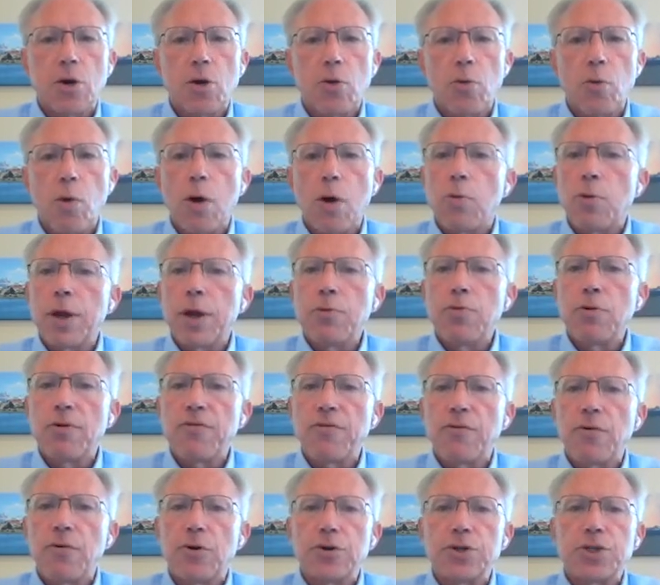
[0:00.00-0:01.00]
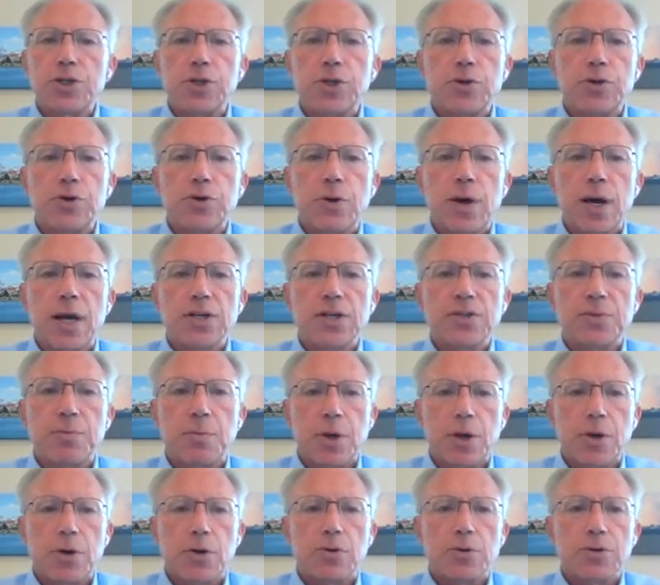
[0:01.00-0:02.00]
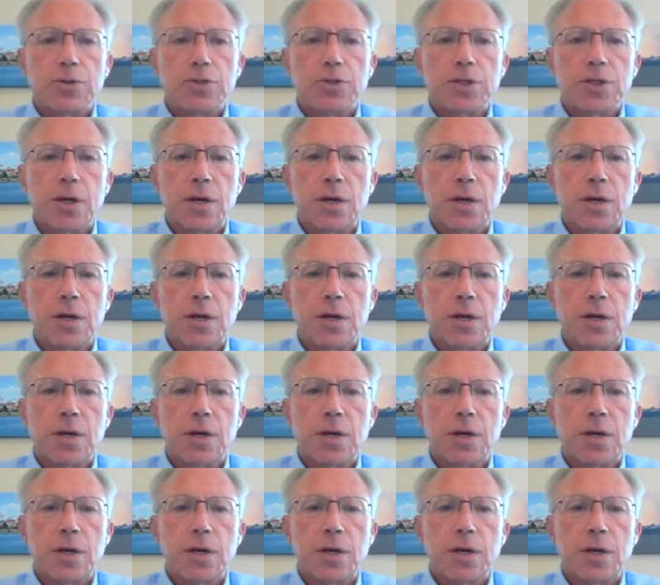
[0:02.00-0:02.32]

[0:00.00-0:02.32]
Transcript: or what we refer to as MILS,